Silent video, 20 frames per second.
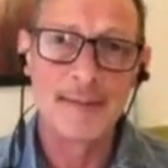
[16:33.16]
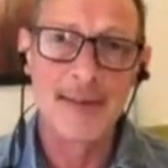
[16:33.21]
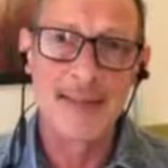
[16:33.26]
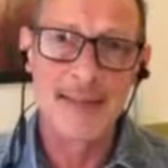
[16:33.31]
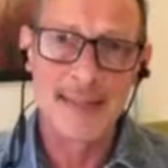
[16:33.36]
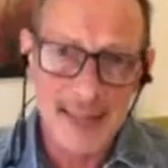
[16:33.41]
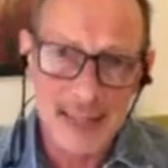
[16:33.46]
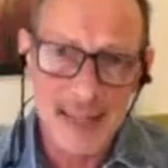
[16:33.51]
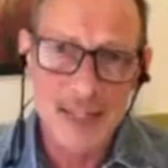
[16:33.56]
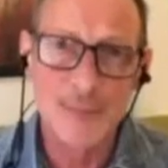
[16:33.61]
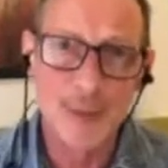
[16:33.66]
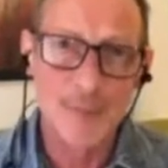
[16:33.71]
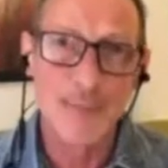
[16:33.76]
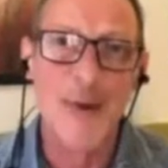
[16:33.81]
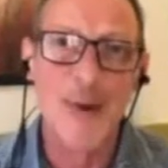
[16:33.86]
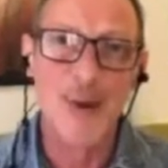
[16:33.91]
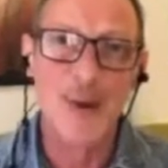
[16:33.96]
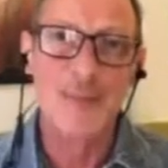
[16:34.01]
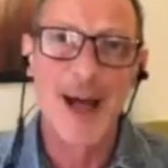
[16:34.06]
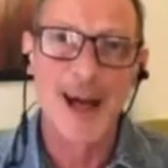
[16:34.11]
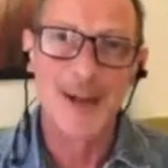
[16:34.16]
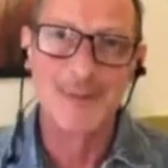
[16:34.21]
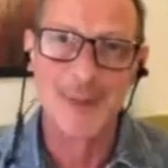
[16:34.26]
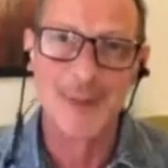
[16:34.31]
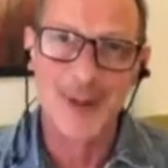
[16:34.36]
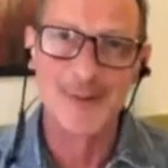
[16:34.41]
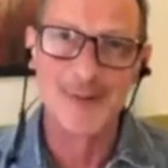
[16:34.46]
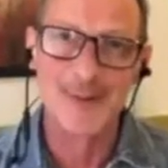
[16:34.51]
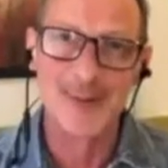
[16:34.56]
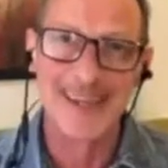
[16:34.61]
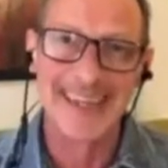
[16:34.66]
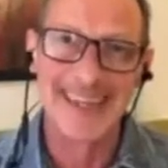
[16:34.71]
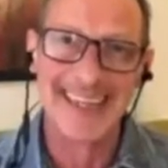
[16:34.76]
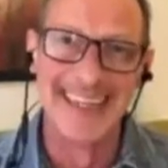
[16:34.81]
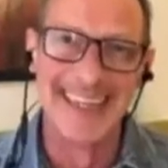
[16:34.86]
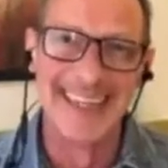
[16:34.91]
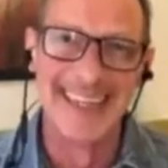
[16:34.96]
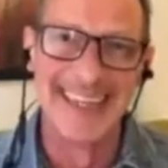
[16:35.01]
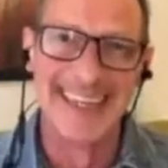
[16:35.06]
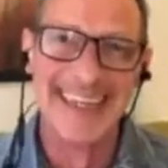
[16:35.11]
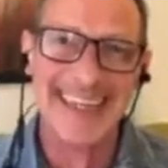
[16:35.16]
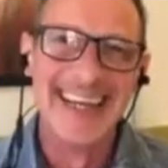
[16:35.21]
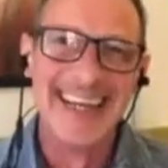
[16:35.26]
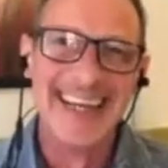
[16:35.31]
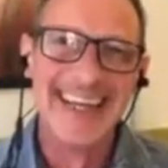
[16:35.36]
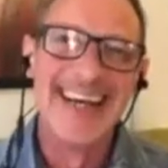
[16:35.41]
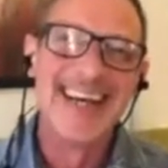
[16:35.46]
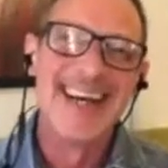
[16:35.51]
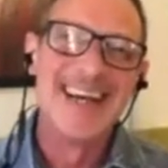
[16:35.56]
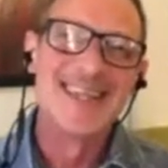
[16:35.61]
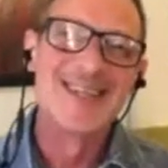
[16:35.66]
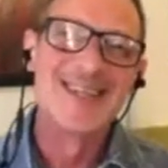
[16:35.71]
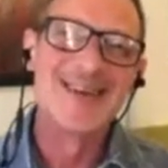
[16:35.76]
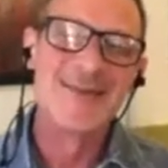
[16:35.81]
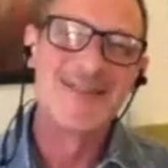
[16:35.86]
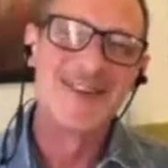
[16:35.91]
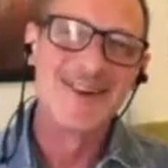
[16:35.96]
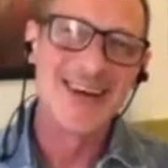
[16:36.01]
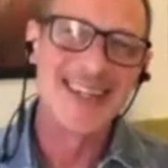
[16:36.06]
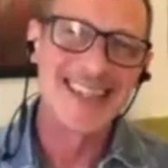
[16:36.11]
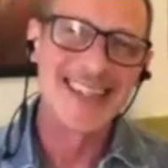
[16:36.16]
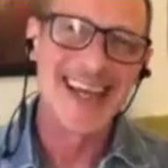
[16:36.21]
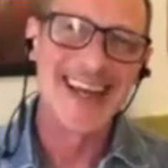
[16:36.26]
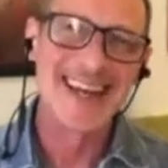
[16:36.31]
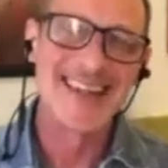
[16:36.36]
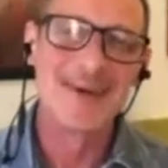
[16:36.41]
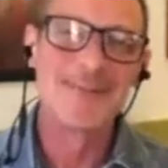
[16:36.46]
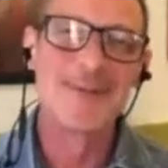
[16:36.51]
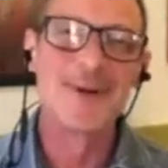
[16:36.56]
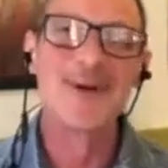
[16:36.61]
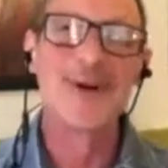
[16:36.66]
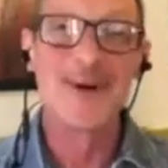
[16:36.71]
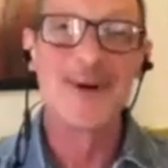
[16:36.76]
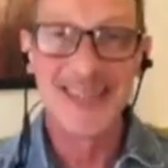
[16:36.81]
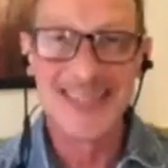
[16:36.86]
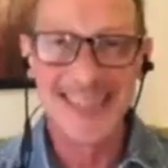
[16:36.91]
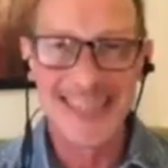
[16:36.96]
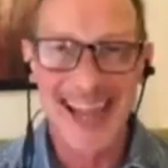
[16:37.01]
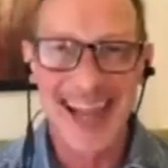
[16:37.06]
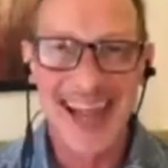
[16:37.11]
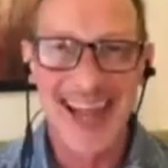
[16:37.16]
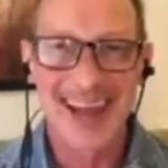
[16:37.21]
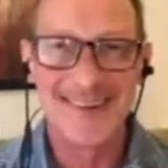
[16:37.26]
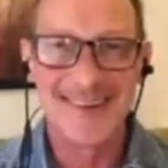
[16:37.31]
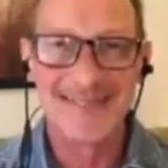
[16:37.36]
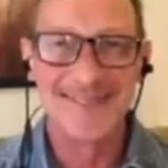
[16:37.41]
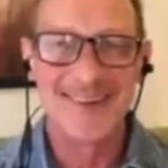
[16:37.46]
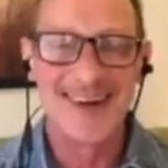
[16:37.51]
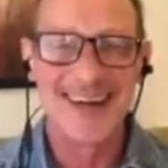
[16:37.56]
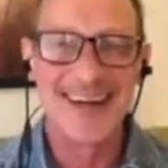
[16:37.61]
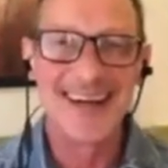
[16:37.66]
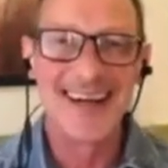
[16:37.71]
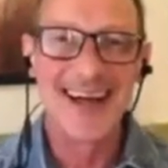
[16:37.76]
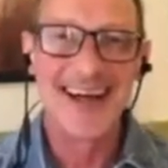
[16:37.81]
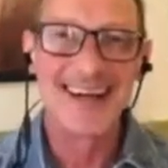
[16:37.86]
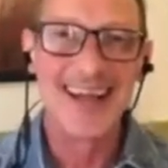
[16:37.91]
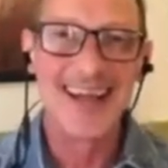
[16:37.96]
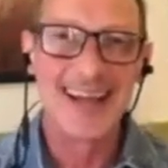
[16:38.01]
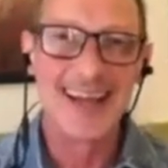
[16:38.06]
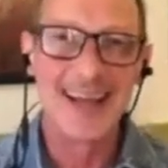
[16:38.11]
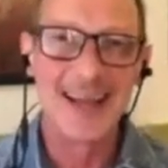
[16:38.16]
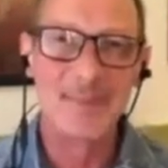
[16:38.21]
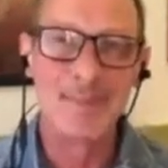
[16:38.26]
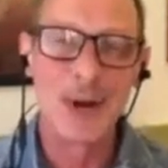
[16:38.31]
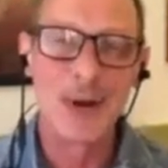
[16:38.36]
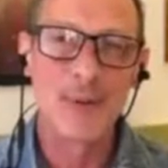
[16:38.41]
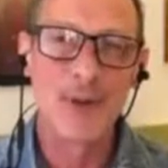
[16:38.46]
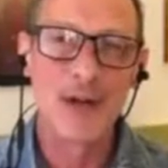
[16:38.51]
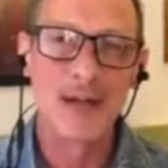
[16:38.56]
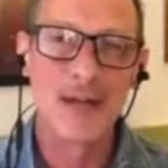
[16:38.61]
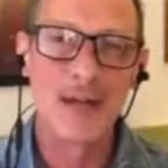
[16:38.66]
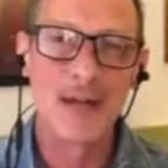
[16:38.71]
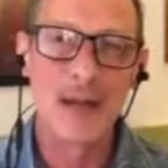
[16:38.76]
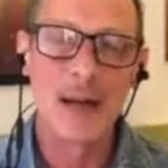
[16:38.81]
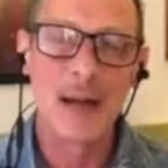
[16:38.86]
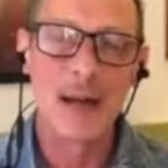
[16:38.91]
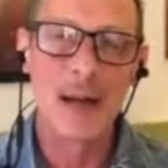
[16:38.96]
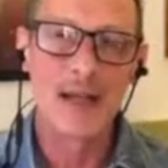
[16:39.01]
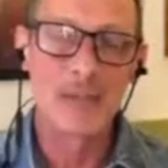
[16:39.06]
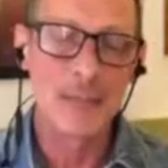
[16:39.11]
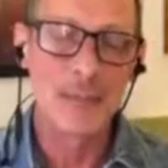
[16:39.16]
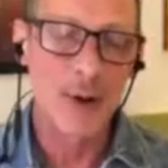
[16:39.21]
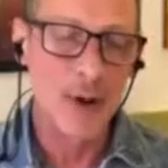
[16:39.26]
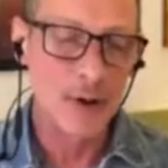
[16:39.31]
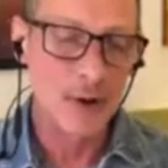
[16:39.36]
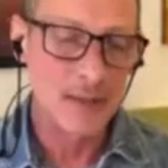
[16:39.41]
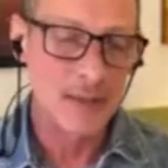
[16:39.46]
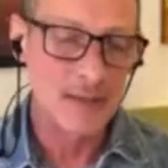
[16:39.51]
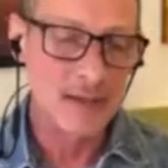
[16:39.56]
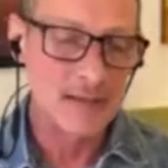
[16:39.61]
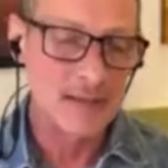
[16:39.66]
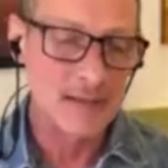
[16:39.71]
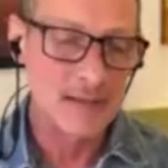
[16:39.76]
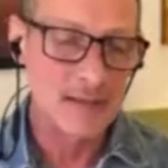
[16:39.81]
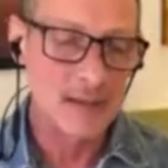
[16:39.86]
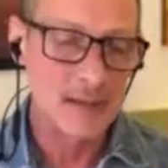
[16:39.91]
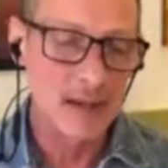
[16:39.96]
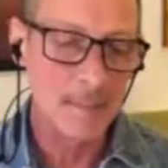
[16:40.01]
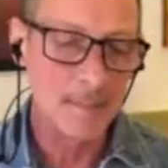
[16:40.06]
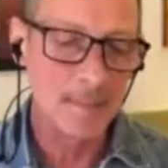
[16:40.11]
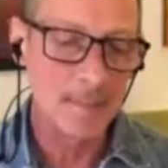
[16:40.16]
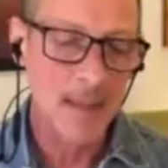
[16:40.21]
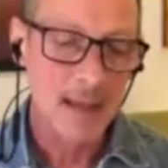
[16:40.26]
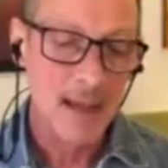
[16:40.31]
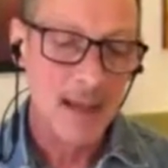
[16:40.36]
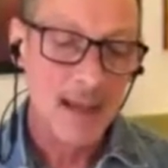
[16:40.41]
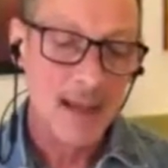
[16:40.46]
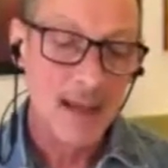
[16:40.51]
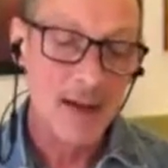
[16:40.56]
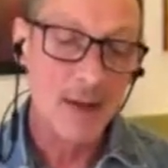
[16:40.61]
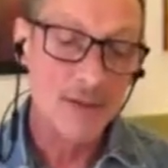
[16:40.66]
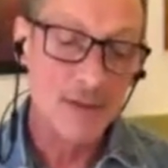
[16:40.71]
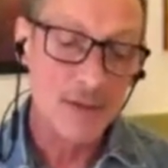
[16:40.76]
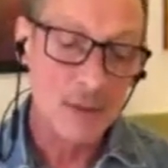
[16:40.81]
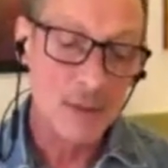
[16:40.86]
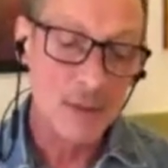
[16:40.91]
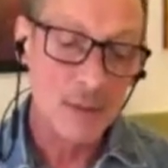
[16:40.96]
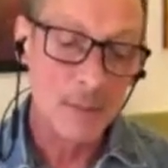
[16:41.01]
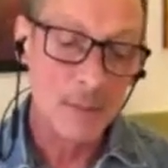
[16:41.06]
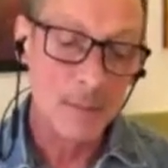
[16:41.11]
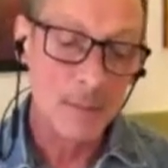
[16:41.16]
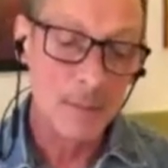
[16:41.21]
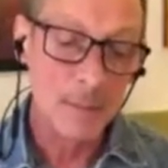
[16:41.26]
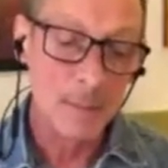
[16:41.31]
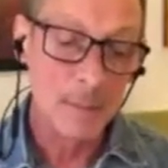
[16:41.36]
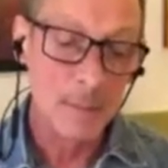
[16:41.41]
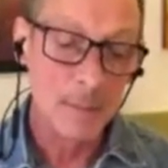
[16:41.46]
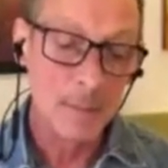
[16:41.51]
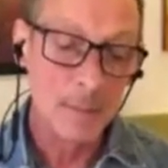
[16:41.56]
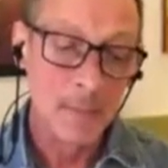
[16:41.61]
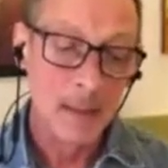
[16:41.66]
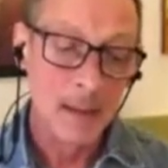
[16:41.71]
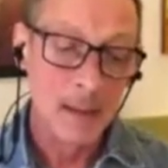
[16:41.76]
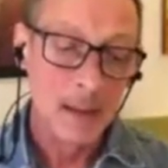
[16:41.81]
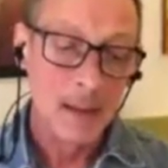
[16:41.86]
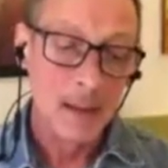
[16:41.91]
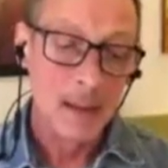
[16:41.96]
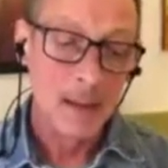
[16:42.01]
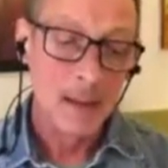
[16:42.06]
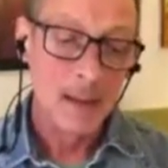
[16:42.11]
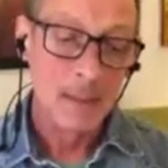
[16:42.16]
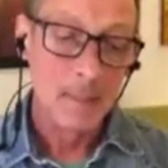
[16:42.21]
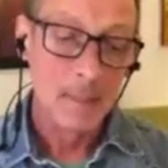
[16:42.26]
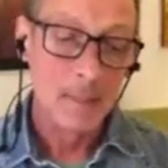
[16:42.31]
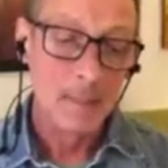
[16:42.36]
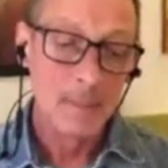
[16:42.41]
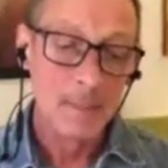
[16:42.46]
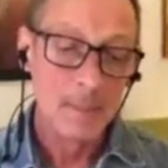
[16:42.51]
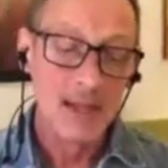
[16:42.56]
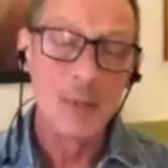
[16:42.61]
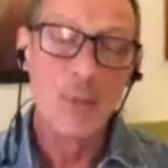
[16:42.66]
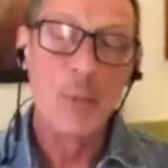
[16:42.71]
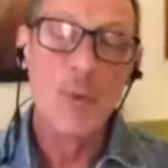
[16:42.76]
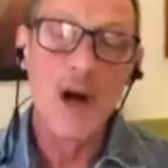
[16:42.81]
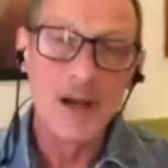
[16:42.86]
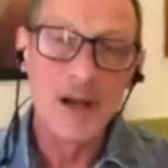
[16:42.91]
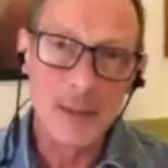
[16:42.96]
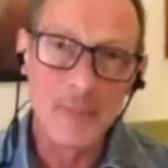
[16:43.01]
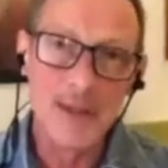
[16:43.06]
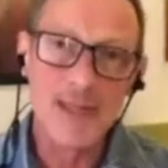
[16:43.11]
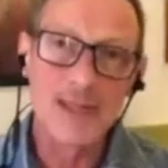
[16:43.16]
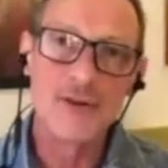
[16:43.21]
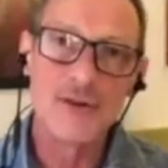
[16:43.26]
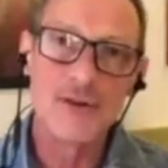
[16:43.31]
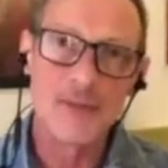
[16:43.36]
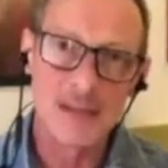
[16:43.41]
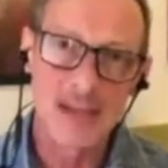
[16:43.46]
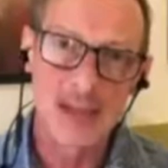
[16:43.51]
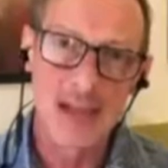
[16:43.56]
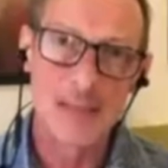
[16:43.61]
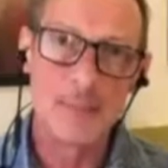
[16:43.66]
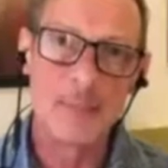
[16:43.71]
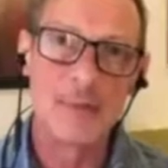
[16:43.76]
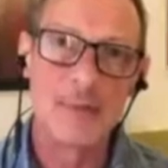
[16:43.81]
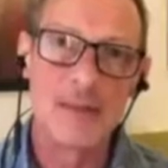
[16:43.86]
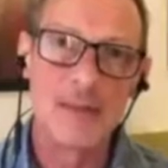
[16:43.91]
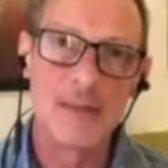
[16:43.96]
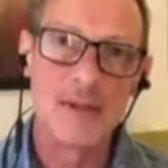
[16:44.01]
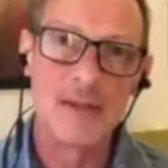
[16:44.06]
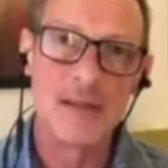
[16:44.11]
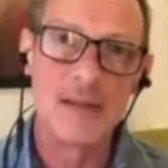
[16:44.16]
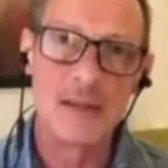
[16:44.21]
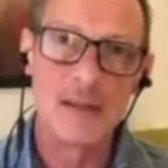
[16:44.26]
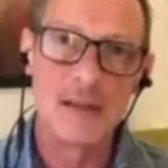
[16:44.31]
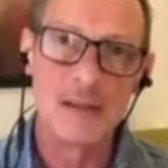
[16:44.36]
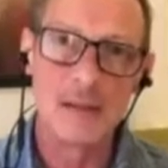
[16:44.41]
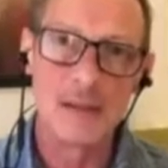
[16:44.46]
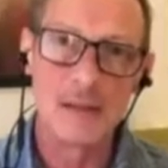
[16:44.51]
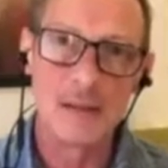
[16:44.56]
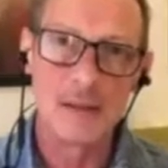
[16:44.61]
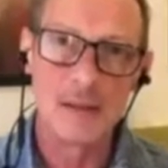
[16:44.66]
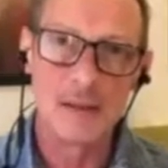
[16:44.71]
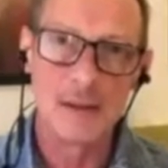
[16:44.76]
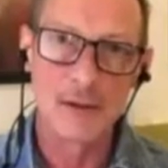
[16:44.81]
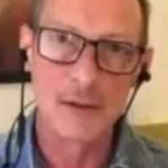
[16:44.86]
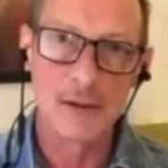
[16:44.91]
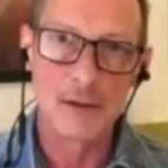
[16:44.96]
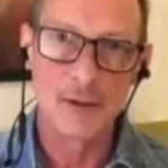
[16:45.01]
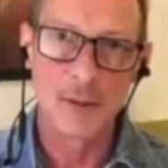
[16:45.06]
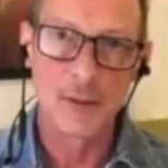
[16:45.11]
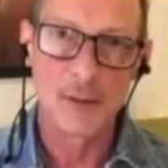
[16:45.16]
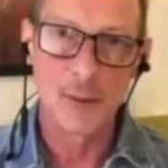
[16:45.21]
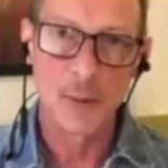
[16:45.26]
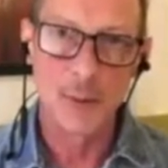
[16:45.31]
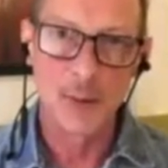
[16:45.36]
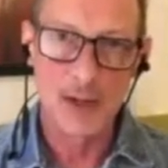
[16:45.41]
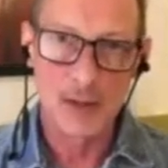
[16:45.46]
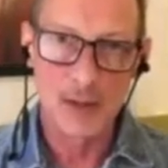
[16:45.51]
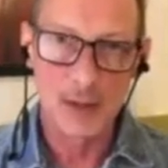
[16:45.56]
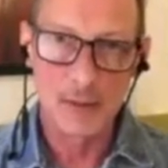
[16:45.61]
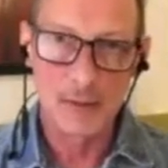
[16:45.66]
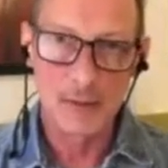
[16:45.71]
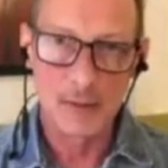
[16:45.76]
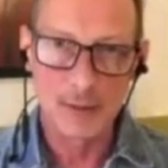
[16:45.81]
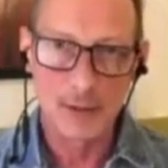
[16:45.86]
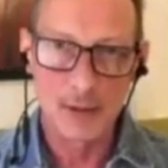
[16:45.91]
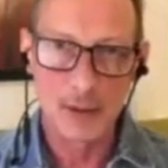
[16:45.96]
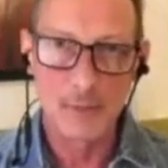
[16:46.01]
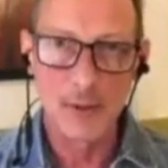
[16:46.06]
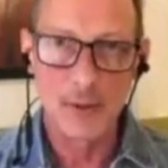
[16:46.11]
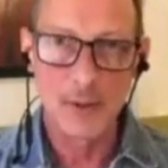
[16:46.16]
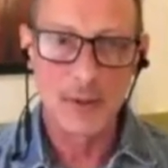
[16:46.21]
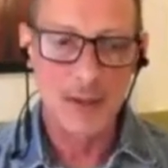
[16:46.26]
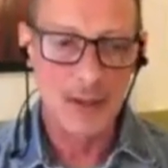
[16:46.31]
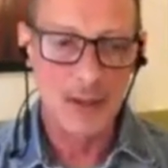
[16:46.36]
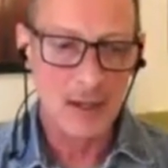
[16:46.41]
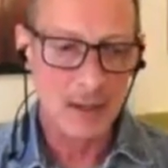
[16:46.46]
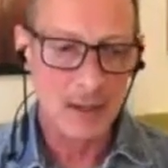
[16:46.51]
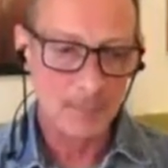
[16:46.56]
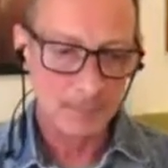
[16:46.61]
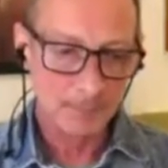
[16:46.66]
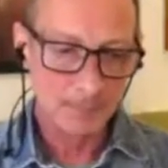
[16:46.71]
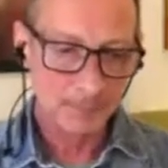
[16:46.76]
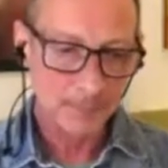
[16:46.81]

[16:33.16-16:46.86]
can teach me more about Baldwin. So I'm very excited that we're going to have a Get Lit Poet as part of this. And also being welcoming to the table in the queer community.